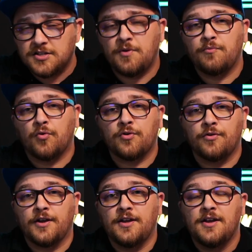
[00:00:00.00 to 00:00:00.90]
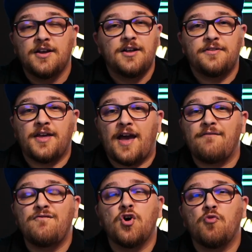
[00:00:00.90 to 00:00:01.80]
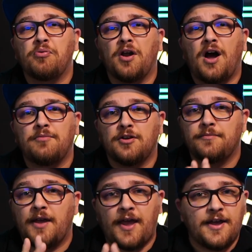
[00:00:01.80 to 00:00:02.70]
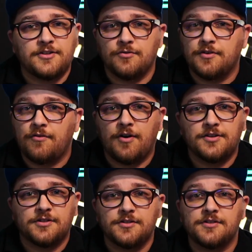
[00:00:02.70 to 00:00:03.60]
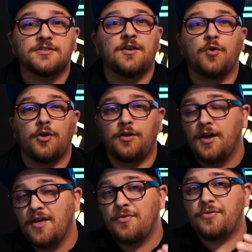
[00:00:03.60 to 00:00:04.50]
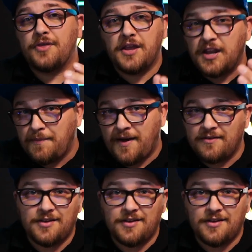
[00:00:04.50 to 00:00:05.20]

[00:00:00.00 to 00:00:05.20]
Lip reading: embroidery that have no problem answering questions to someone thinking about